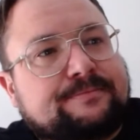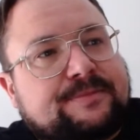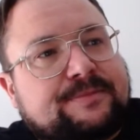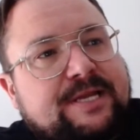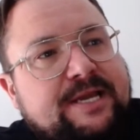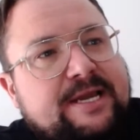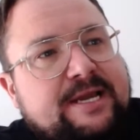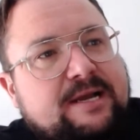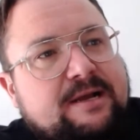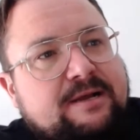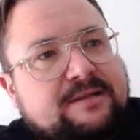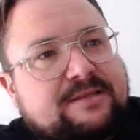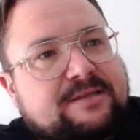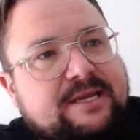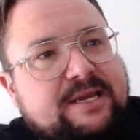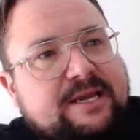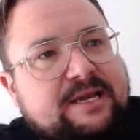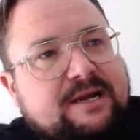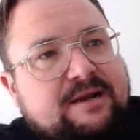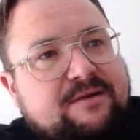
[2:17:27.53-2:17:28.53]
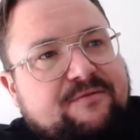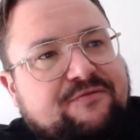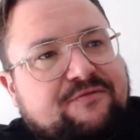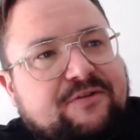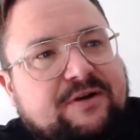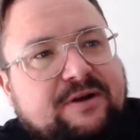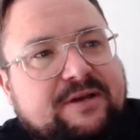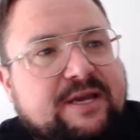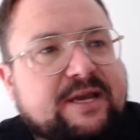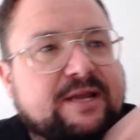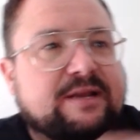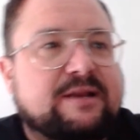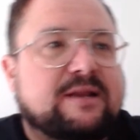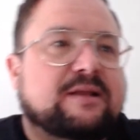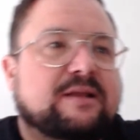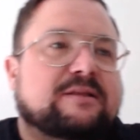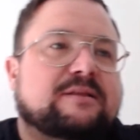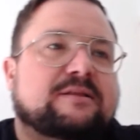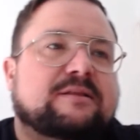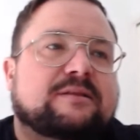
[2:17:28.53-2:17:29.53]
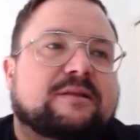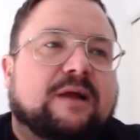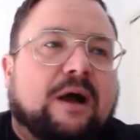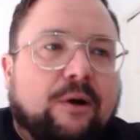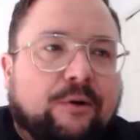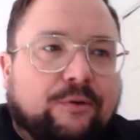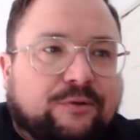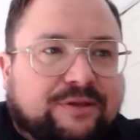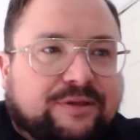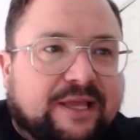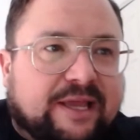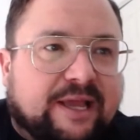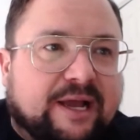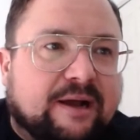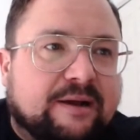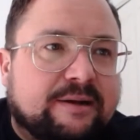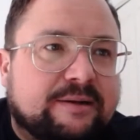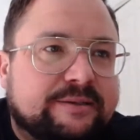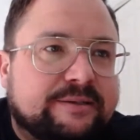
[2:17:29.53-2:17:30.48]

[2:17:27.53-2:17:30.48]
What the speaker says: Dear, dear, fucking, oh, dear.